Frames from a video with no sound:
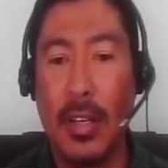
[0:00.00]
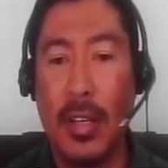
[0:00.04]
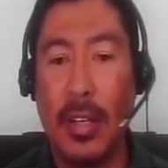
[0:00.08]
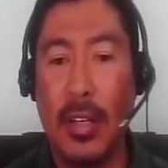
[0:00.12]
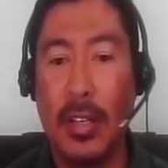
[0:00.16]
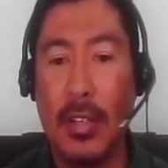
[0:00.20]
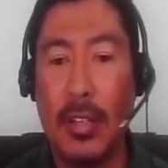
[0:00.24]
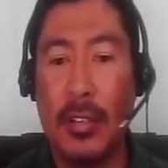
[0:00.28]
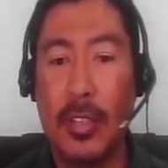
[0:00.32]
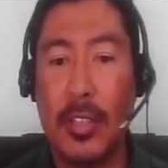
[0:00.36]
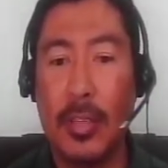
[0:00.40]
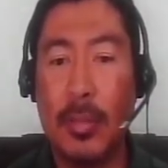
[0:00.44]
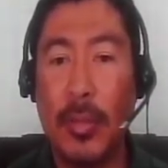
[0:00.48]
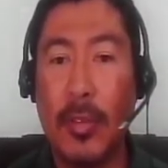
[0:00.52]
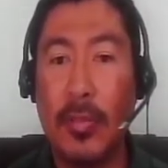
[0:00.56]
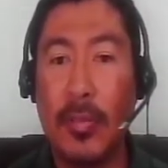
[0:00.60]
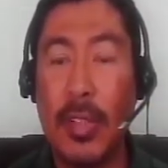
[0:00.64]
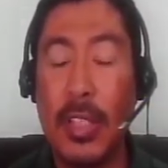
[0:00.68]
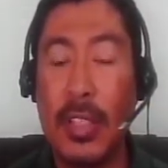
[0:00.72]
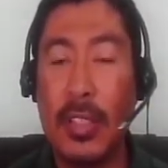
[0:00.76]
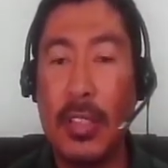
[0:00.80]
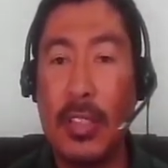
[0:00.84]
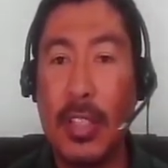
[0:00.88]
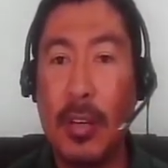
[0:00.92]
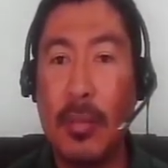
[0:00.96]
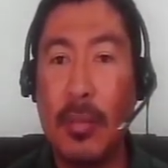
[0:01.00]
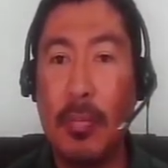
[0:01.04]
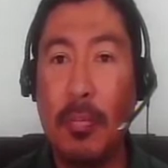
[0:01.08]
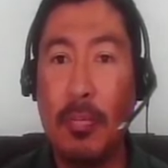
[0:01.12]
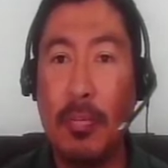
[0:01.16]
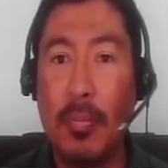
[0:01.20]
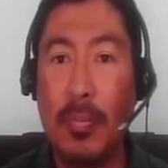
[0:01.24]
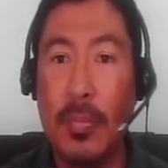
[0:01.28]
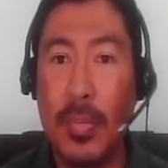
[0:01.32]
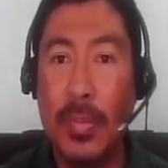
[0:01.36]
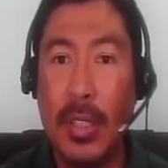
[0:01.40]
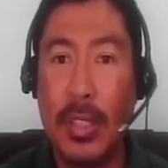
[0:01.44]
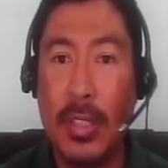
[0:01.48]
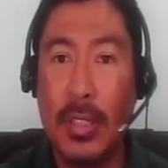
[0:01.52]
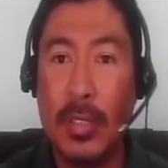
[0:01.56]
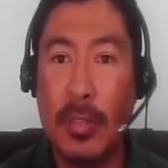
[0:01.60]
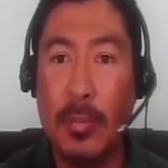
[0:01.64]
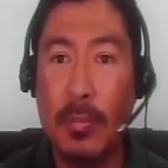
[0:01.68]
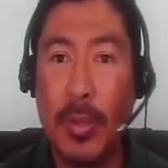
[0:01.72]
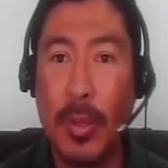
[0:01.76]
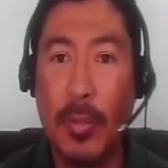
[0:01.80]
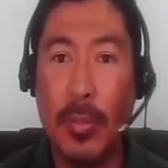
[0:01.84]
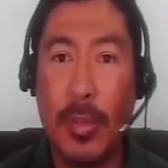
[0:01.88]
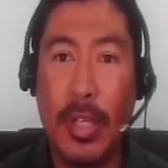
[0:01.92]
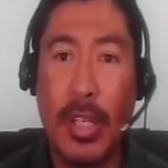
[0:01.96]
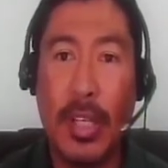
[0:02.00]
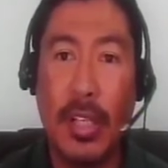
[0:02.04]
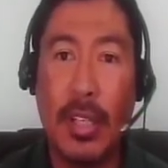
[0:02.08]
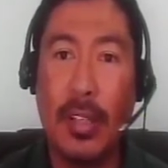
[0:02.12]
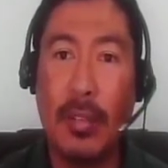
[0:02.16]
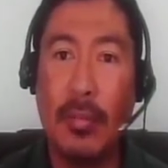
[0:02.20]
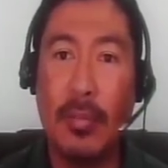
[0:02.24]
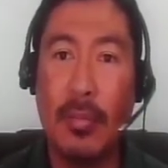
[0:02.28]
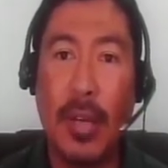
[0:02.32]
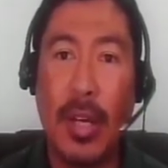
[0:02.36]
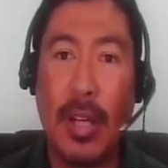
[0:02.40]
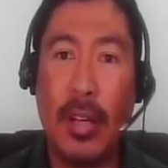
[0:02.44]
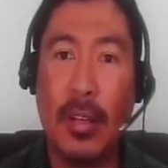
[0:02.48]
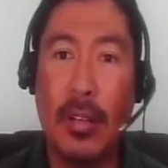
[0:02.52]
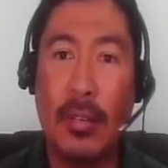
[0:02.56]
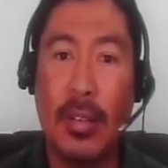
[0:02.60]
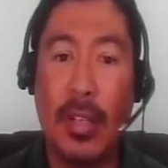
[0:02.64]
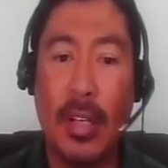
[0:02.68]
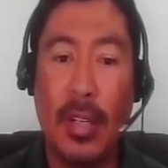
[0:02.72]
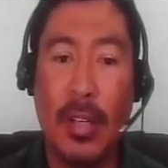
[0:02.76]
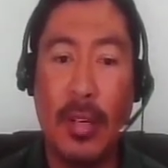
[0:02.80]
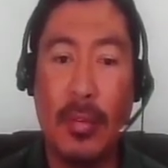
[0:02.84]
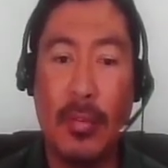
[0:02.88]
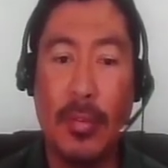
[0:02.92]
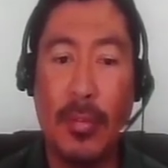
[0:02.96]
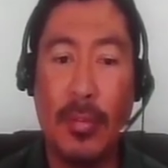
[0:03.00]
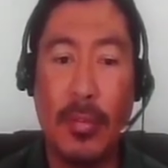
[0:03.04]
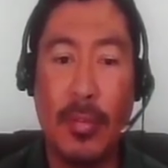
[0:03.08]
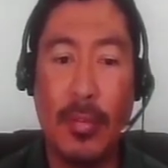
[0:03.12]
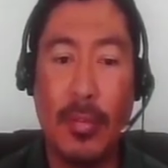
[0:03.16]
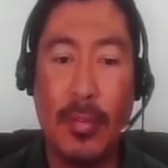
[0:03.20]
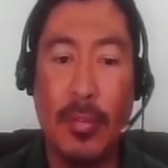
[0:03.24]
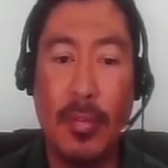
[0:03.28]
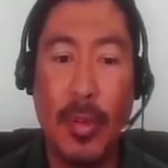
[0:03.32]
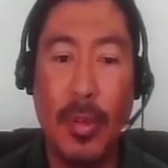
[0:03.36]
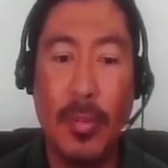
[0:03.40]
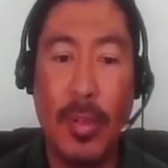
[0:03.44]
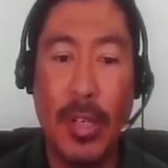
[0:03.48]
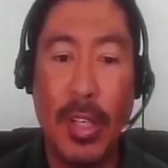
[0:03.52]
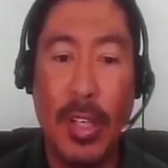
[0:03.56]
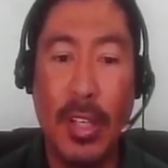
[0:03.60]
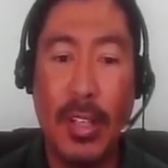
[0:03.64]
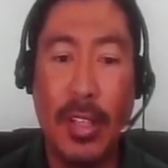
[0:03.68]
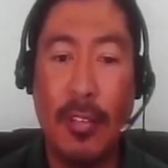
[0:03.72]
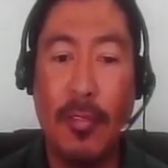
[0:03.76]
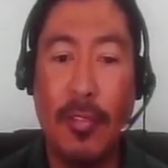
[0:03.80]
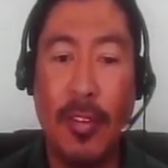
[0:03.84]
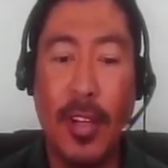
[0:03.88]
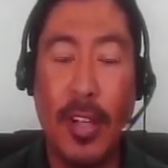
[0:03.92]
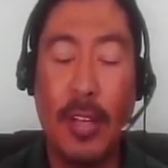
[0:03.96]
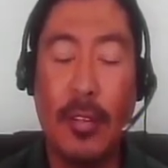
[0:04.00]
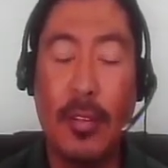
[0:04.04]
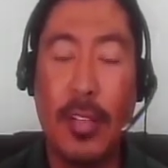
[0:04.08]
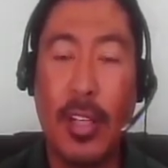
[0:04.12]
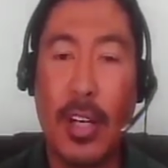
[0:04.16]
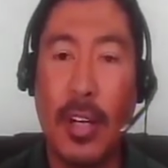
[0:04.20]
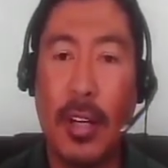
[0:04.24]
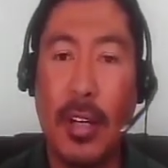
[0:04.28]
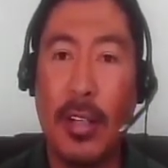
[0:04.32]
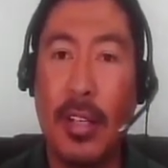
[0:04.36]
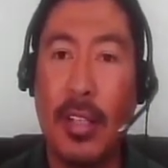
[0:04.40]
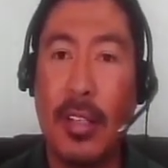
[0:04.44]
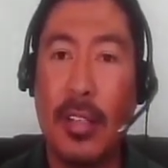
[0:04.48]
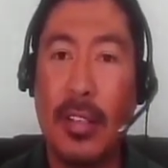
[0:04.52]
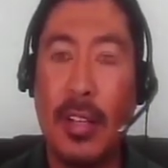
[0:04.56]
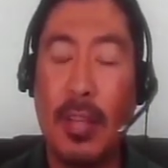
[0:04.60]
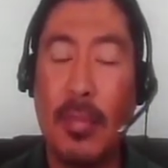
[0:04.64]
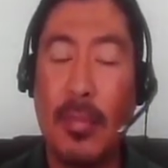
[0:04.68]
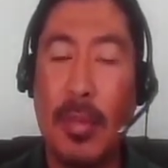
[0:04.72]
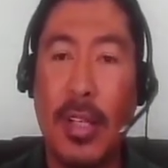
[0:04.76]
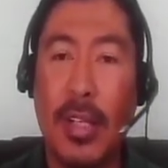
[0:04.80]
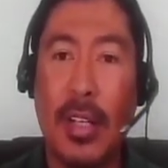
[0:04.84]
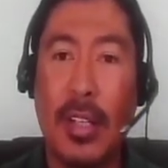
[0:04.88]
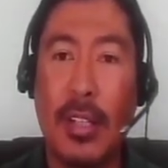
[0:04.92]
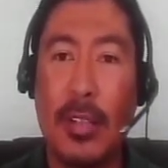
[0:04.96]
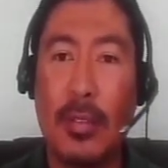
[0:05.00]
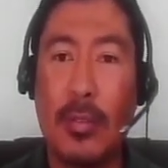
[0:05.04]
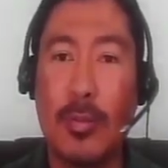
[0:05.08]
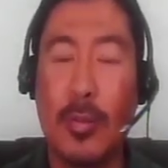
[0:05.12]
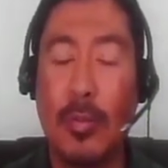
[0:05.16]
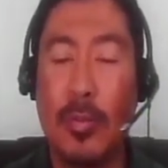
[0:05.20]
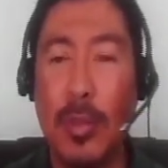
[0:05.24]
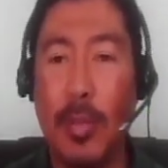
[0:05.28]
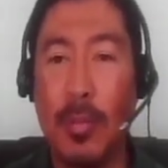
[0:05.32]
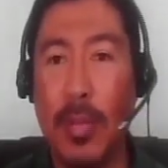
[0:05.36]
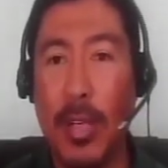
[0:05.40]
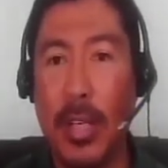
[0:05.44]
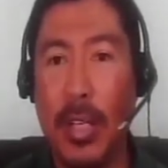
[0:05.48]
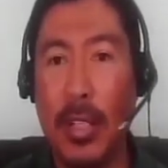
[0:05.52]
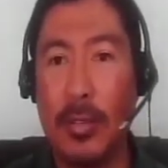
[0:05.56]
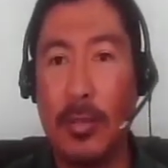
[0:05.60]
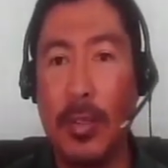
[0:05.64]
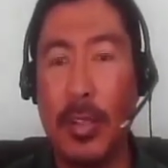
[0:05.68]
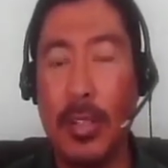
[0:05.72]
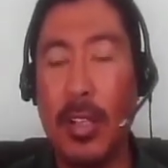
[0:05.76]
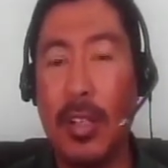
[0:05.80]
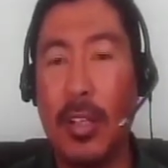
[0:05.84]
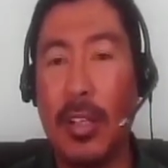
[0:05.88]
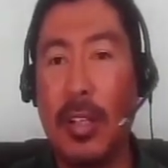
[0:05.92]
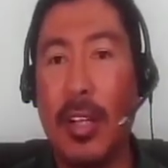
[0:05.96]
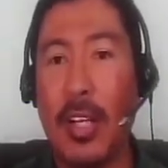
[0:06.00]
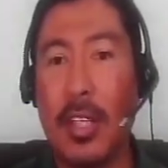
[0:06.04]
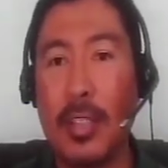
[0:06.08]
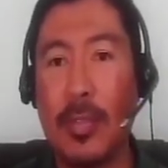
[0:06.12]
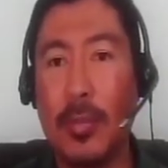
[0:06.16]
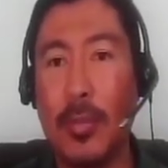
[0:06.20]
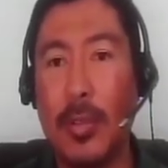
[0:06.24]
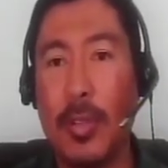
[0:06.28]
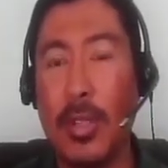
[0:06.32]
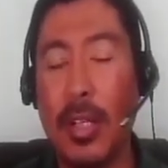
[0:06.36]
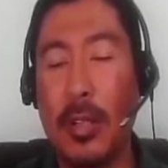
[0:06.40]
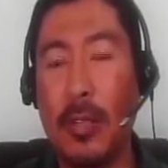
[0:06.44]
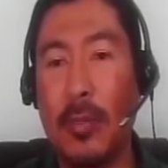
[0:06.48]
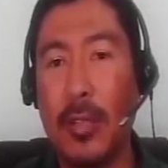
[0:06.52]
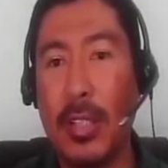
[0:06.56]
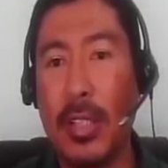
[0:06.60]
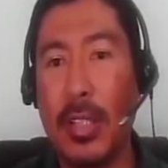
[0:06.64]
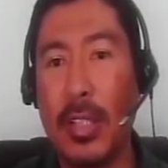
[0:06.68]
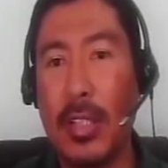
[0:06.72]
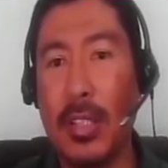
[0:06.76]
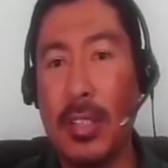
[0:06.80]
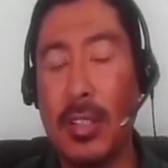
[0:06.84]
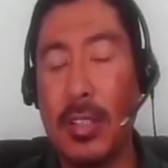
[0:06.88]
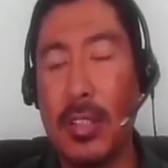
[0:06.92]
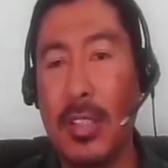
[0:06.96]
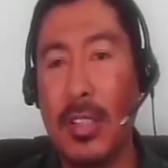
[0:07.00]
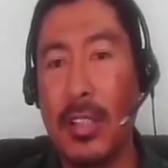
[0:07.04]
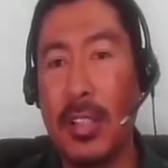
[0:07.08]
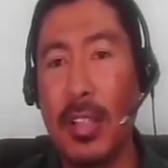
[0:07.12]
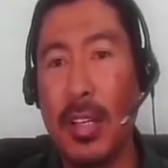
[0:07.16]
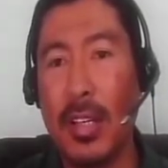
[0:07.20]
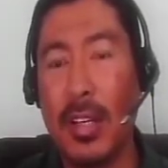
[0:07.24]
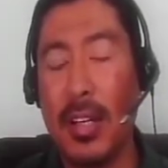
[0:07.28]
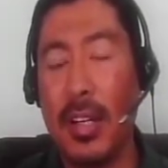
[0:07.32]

some of these same these brominated by um, brominated flame retardant chemicals will be placed within the dashboard and within the seat.